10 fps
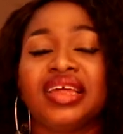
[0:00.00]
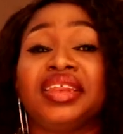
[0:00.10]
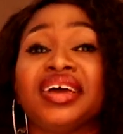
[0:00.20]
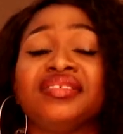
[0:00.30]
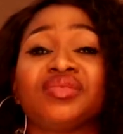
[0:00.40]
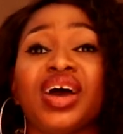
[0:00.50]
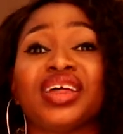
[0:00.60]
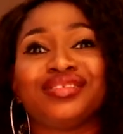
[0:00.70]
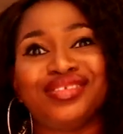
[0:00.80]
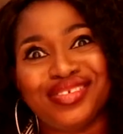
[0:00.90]
That is why
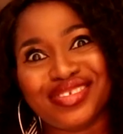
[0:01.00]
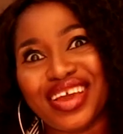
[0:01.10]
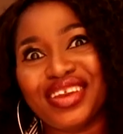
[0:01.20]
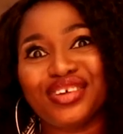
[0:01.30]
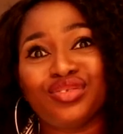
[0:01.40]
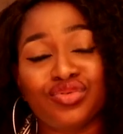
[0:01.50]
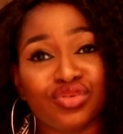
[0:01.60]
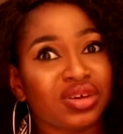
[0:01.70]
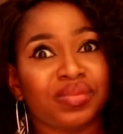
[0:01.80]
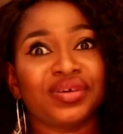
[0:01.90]
I decided to
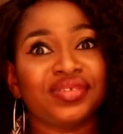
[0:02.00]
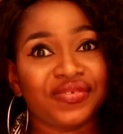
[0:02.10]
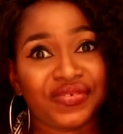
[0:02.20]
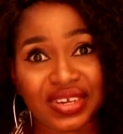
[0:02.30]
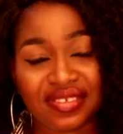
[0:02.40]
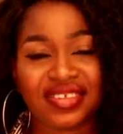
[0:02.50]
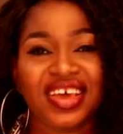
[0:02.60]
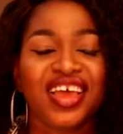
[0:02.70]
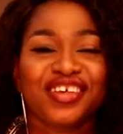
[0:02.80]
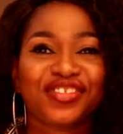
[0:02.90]
talk about it first.
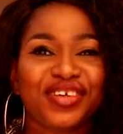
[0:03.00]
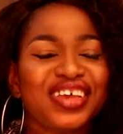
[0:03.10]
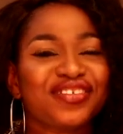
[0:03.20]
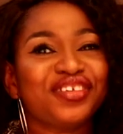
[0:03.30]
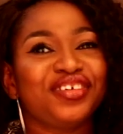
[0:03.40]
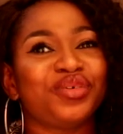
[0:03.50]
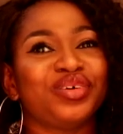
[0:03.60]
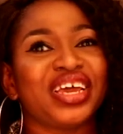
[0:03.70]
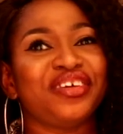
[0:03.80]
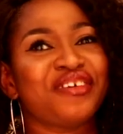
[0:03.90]
So let's go to the
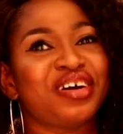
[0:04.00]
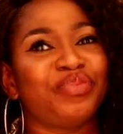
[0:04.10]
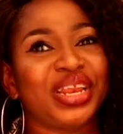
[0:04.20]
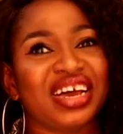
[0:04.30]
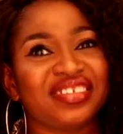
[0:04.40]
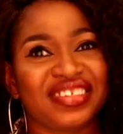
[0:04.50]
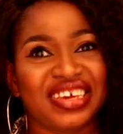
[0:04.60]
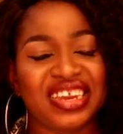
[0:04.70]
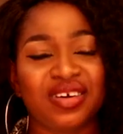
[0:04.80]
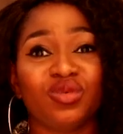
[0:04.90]
one that you have been
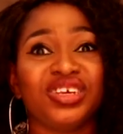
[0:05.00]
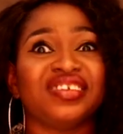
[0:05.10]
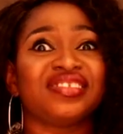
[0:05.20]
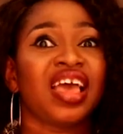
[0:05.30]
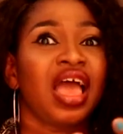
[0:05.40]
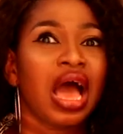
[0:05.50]
asking, which is